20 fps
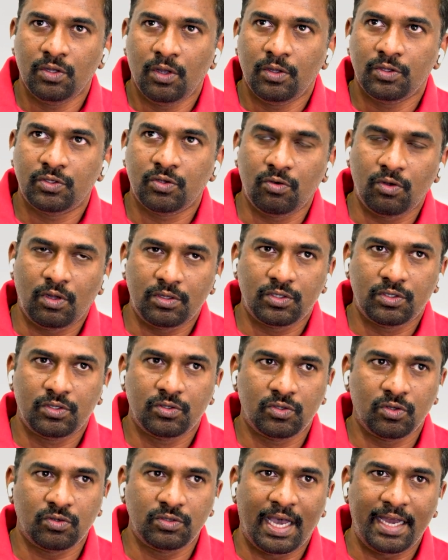So
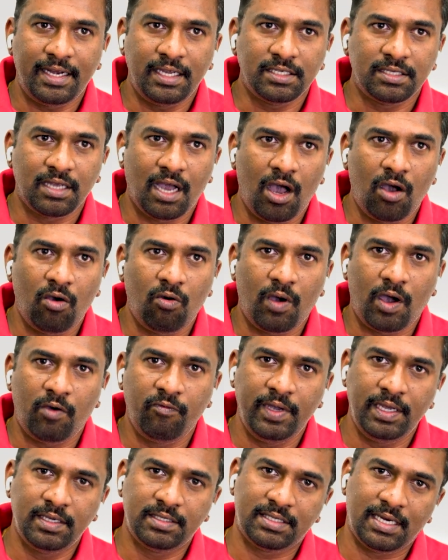that is how
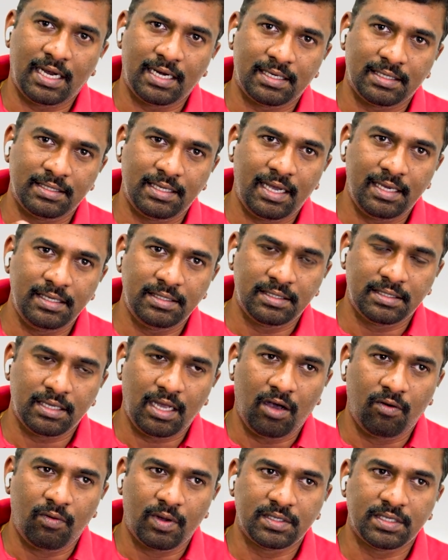we strategize
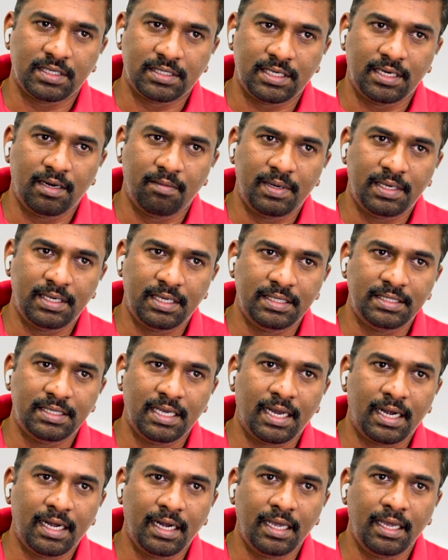our sustainability
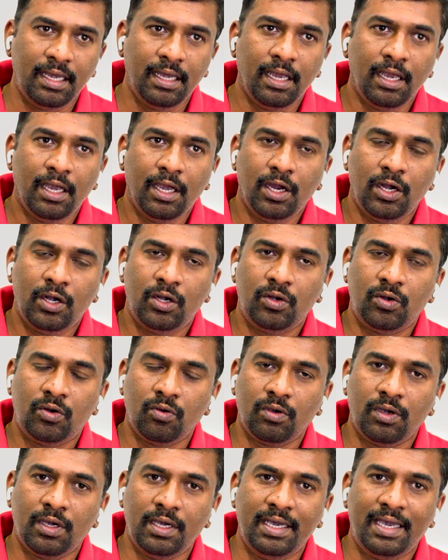journey
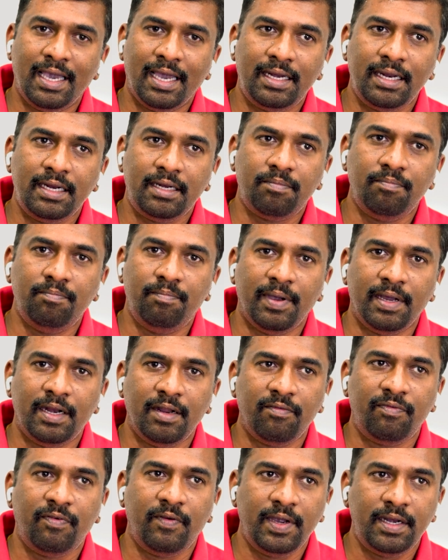to get it
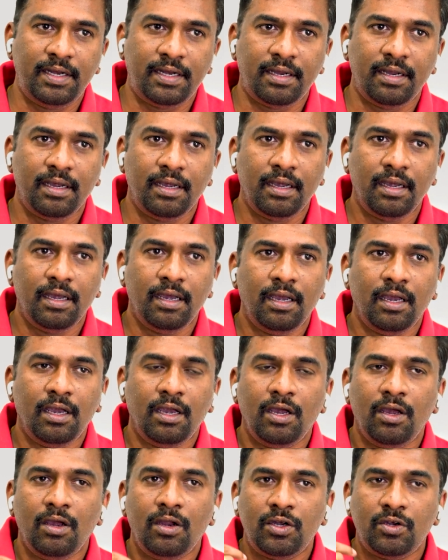benefit
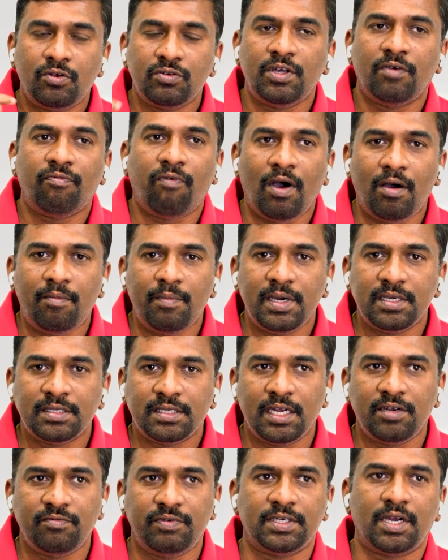to the farmers
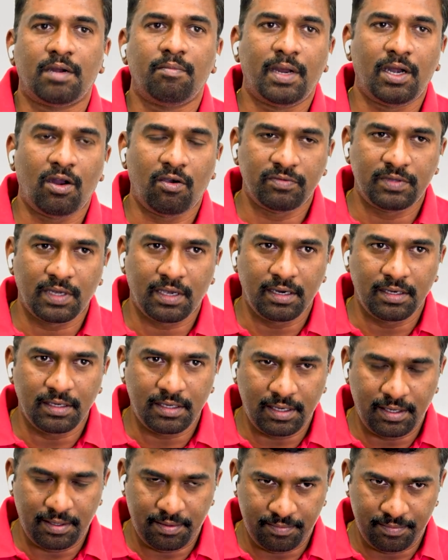and fishermen of the
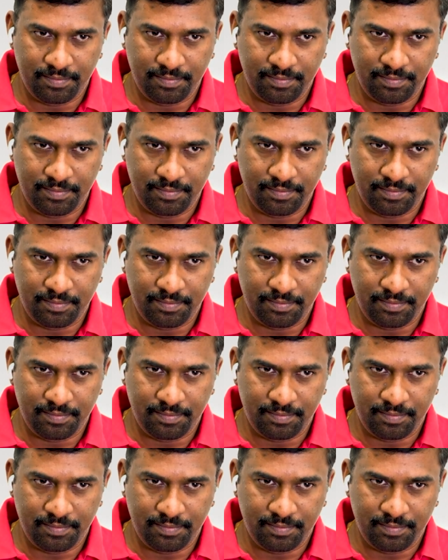country.